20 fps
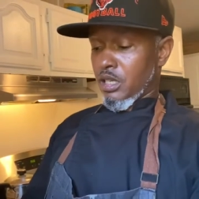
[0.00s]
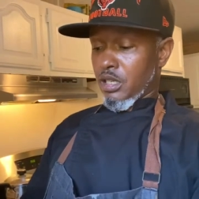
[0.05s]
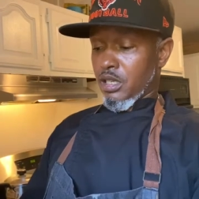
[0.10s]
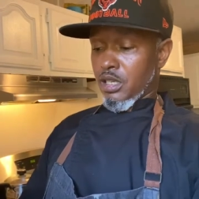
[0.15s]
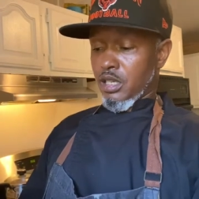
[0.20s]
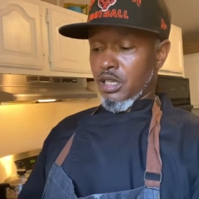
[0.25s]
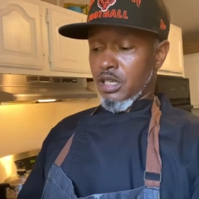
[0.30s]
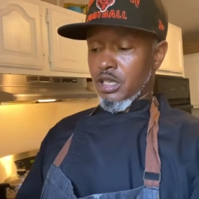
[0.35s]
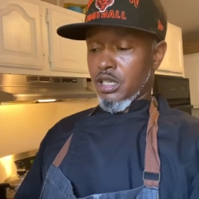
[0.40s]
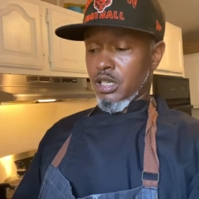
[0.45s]

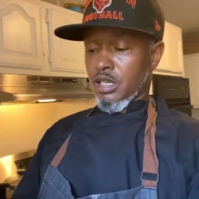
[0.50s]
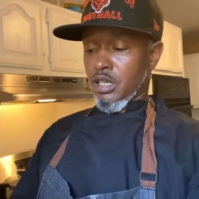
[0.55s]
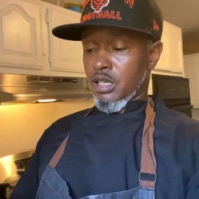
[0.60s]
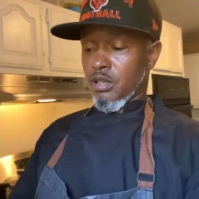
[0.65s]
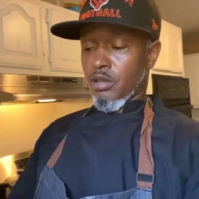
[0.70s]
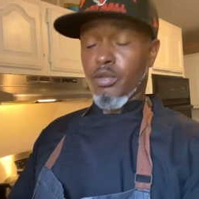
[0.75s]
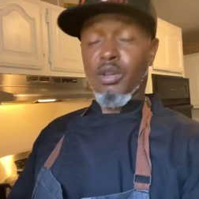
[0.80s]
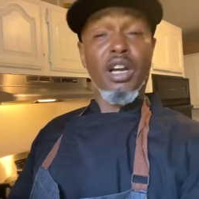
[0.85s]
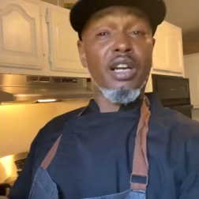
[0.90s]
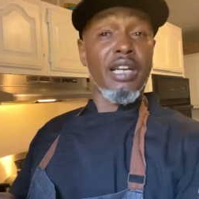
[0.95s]

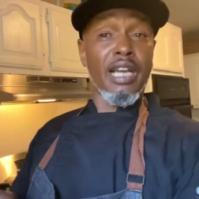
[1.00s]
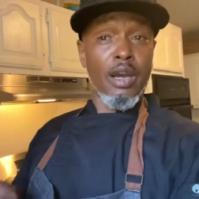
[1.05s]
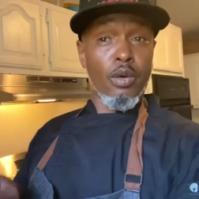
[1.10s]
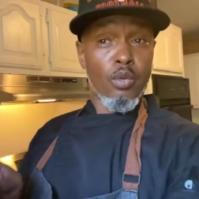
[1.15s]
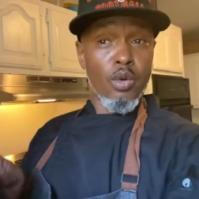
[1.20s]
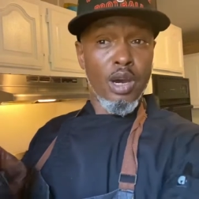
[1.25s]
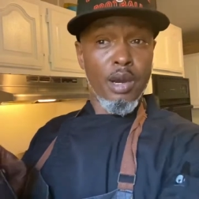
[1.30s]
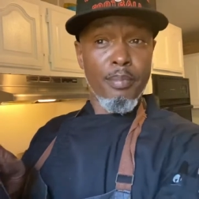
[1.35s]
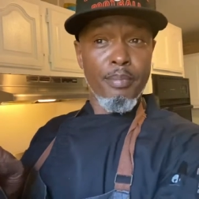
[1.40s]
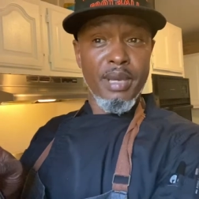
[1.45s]
Uh, we got
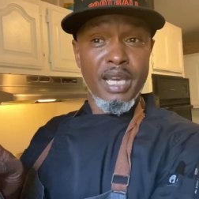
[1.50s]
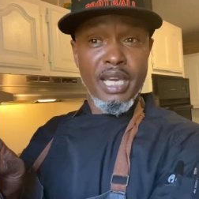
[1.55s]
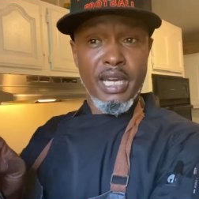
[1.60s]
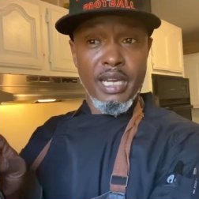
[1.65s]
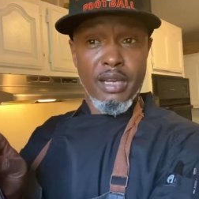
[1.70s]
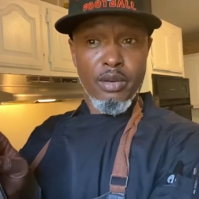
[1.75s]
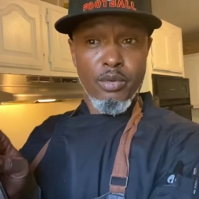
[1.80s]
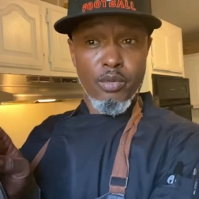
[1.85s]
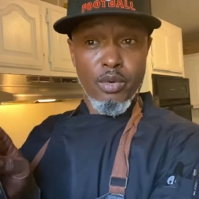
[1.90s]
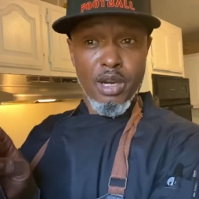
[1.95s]
one
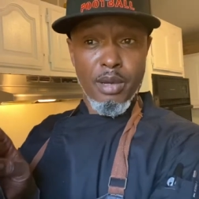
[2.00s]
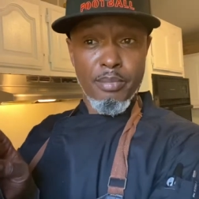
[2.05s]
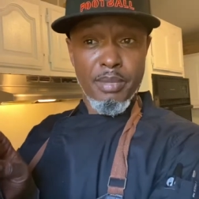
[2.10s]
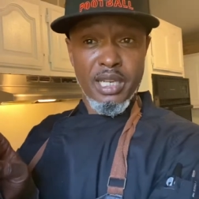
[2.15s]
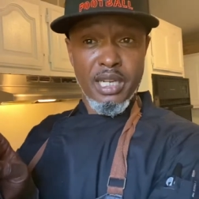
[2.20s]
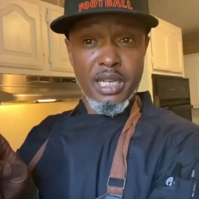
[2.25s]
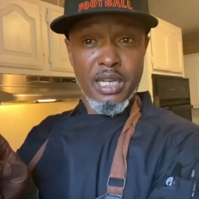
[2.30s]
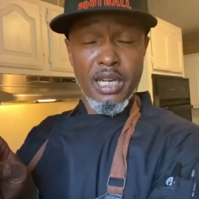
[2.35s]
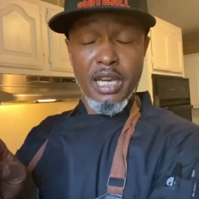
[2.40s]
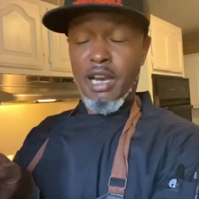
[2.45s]
minute. One
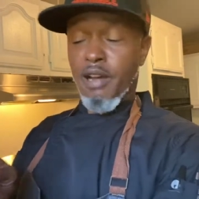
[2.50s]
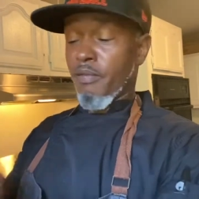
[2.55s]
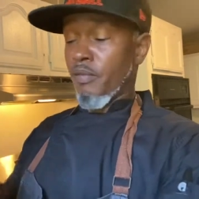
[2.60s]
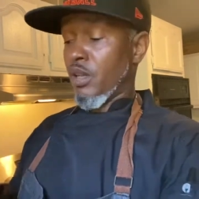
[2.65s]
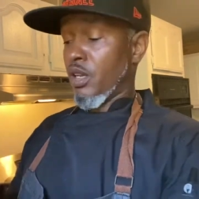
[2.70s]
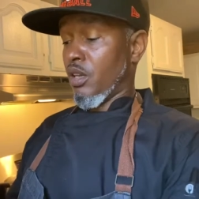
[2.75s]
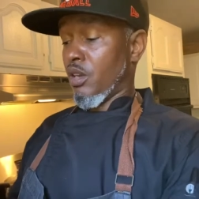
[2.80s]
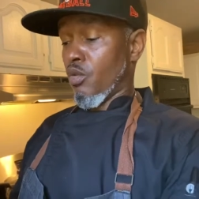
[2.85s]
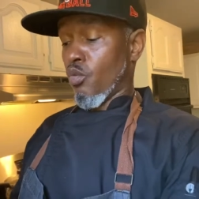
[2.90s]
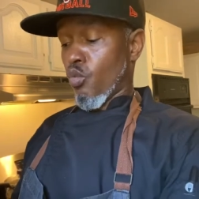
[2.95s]
minute left.
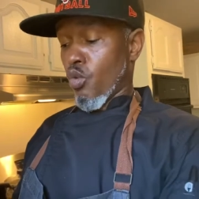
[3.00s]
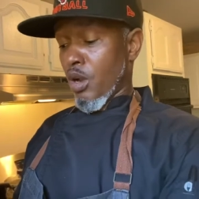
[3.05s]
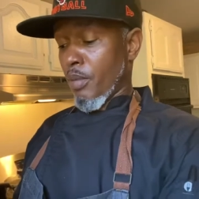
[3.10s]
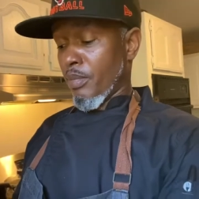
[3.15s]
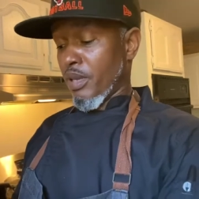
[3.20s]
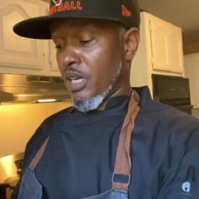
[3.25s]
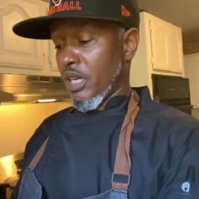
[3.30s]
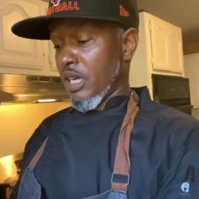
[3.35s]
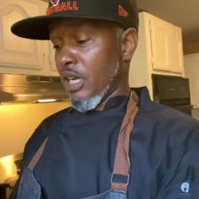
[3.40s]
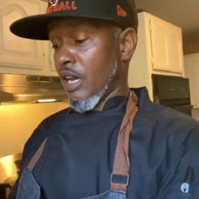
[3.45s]
One
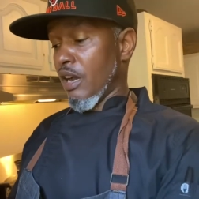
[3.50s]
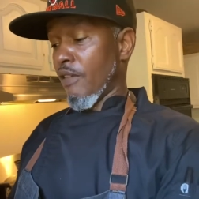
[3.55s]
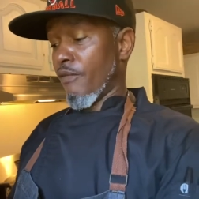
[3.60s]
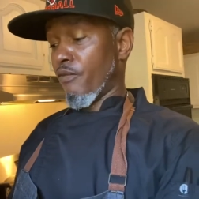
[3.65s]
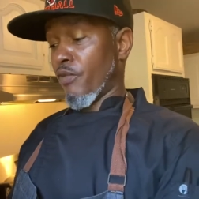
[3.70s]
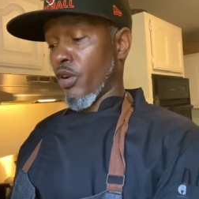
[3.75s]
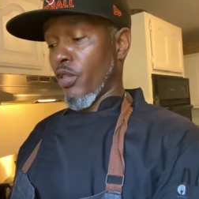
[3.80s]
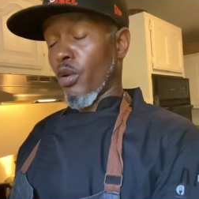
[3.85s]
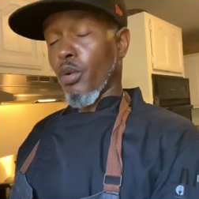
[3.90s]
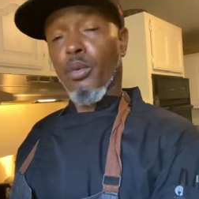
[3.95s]
minute left
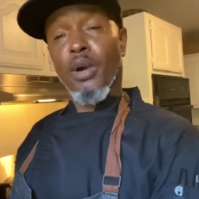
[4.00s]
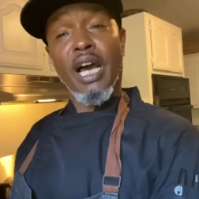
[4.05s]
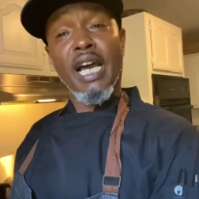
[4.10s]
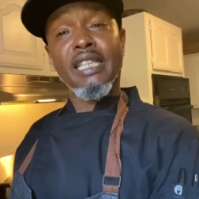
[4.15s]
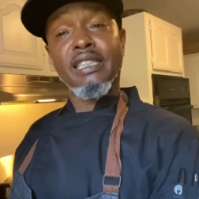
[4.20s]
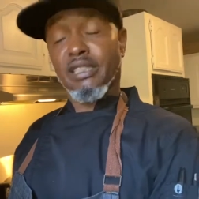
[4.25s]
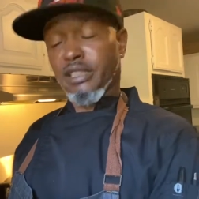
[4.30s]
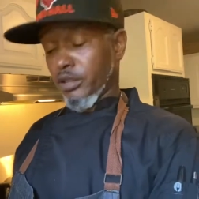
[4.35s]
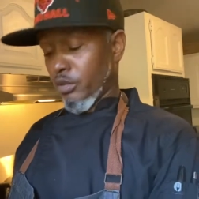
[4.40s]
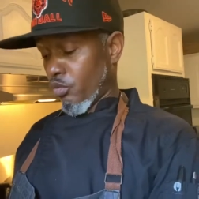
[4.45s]
for the
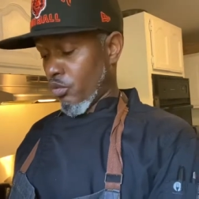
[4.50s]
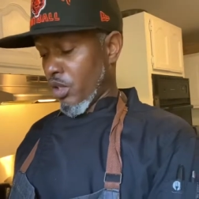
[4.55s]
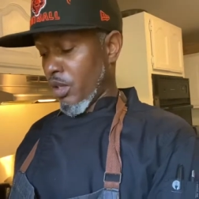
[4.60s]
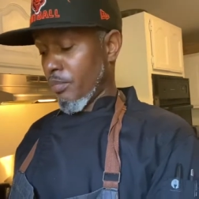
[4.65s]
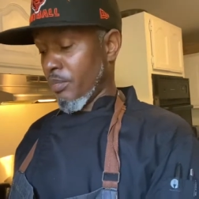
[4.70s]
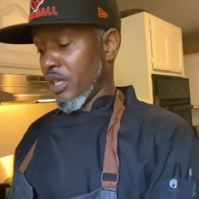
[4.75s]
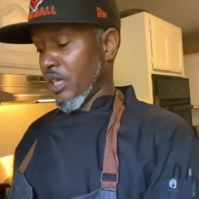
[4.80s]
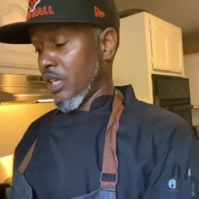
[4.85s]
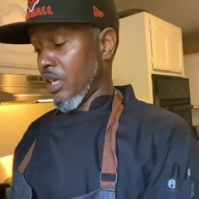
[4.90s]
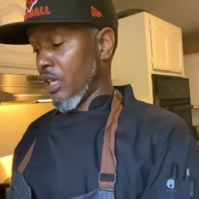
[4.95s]
rice and one
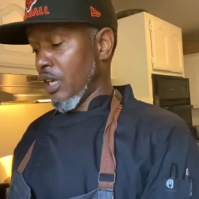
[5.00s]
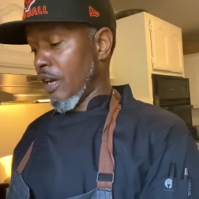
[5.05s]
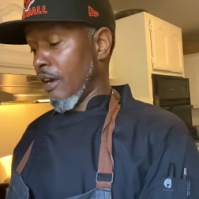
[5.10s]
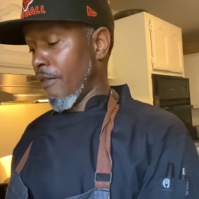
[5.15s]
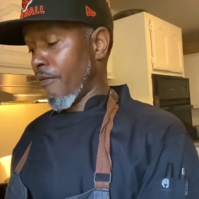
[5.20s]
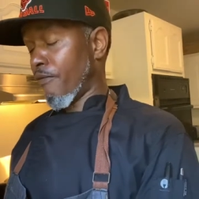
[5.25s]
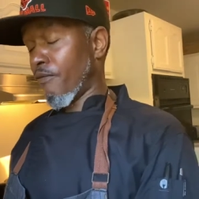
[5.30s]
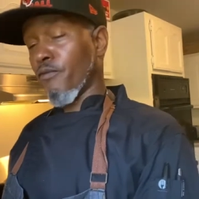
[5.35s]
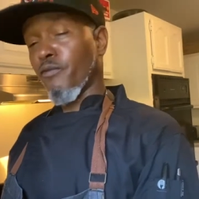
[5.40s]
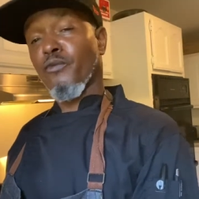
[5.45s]
minute
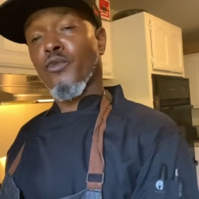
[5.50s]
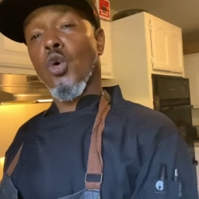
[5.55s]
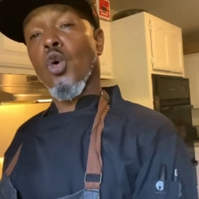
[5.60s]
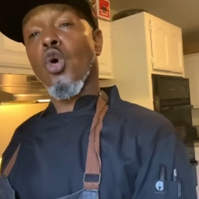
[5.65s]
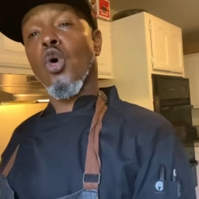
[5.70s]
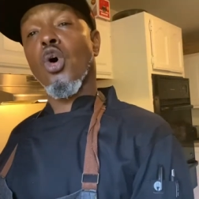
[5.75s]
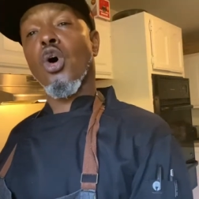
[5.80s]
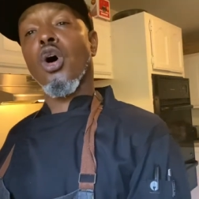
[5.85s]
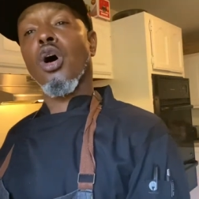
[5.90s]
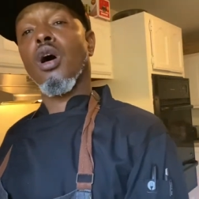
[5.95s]
left
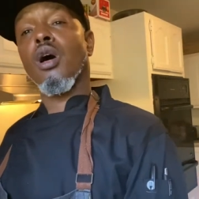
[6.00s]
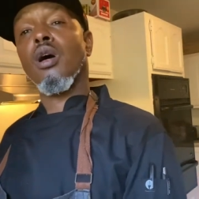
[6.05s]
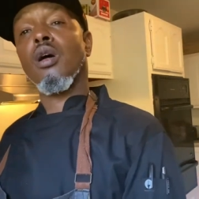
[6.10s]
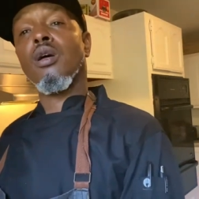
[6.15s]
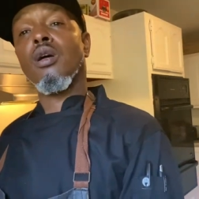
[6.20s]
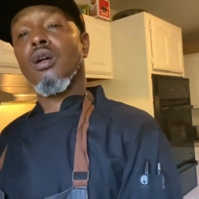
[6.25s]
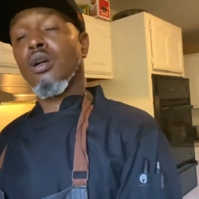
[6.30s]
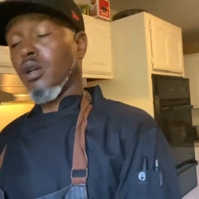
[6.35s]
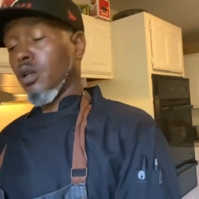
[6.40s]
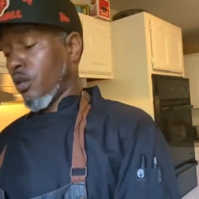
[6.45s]
for
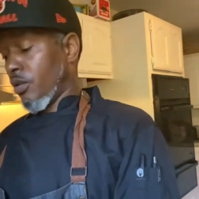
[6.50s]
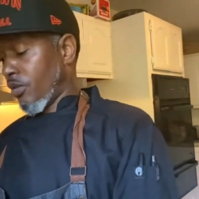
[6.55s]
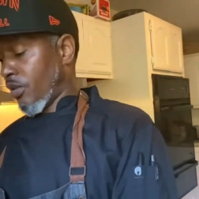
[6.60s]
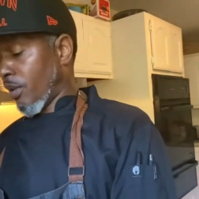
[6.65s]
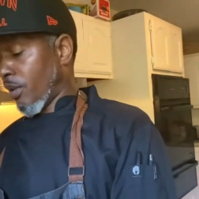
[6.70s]
the